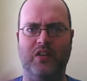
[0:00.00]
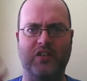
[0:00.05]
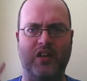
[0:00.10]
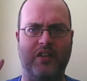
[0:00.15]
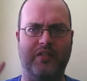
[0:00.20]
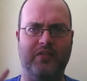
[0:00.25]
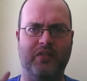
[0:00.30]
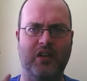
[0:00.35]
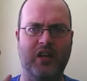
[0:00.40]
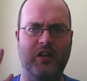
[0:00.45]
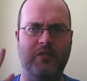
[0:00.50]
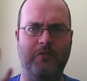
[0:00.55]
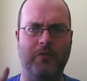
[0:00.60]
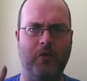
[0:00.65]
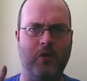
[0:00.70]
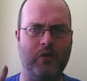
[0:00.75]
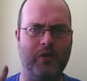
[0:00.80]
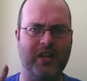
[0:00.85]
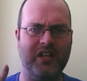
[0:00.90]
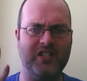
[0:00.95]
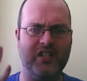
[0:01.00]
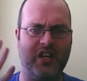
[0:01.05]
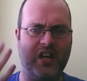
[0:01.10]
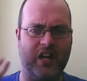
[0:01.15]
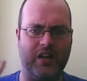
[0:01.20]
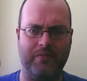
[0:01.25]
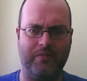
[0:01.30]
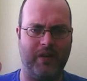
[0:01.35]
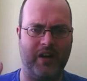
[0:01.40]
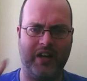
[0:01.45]
Is that 3-4 ways? I
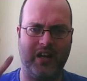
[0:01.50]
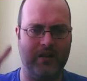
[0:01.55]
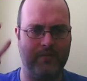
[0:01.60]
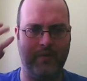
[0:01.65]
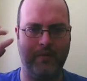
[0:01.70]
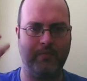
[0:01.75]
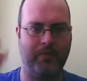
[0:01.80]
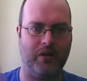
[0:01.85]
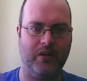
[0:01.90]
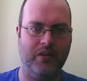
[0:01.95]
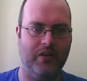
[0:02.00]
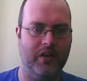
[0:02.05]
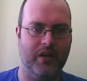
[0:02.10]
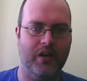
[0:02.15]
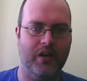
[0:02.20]
can't remember.